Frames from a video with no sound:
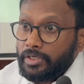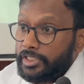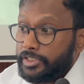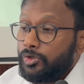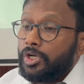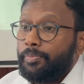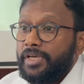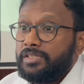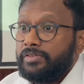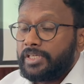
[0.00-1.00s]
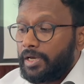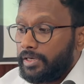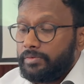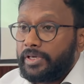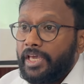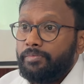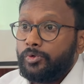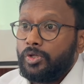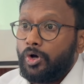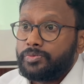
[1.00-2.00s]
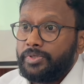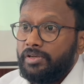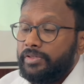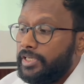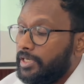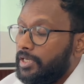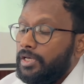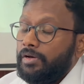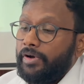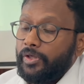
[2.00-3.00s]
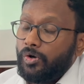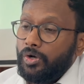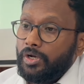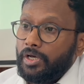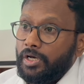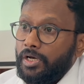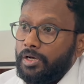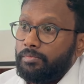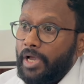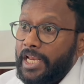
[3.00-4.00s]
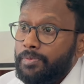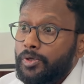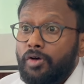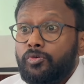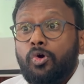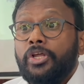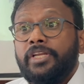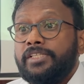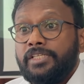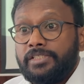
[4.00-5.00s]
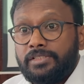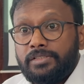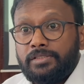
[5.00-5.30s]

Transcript: This is not a patient who came to the hospital with a what you call anemia of chronic disease.